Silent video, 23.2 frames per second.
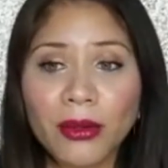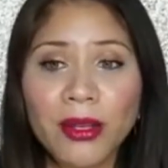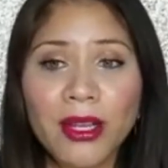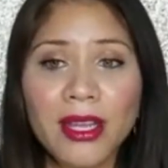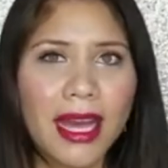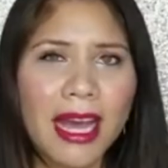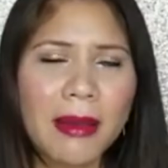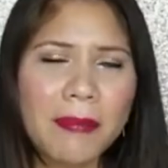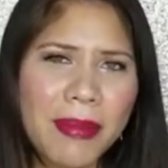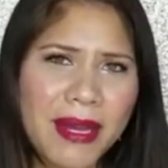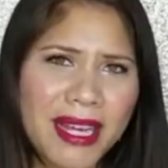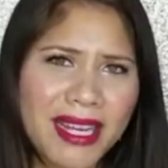
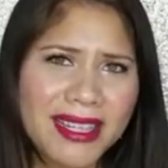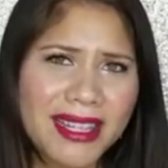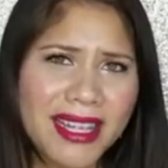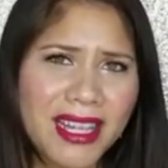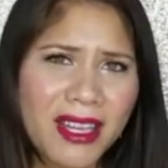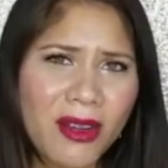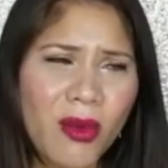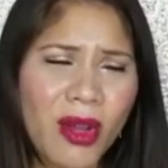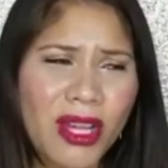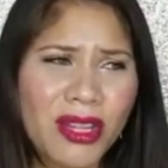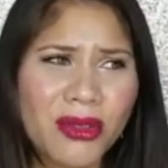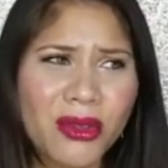Also, when
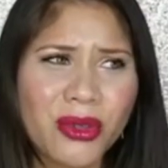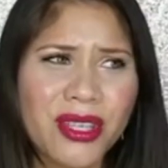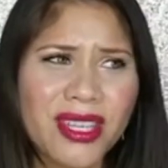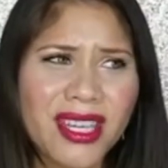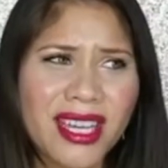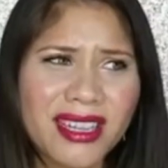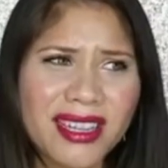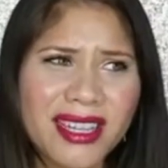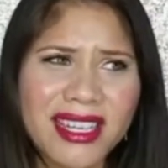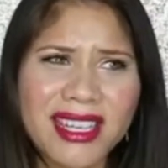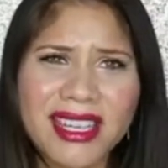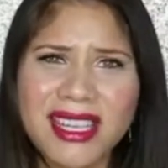you
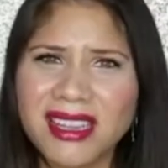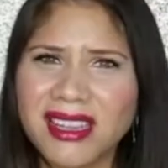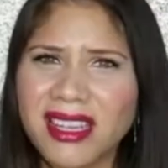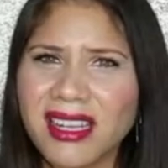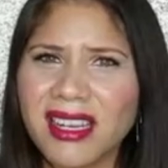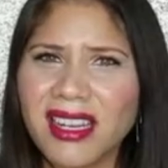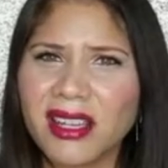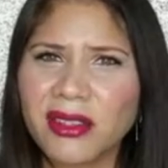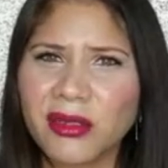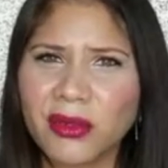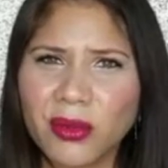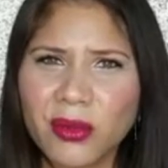remove your fake
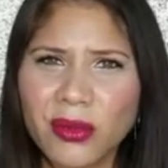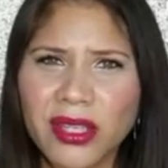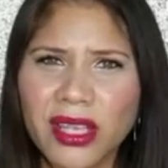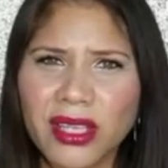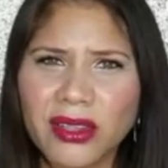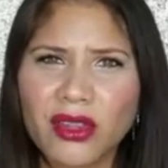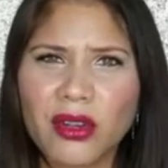nails,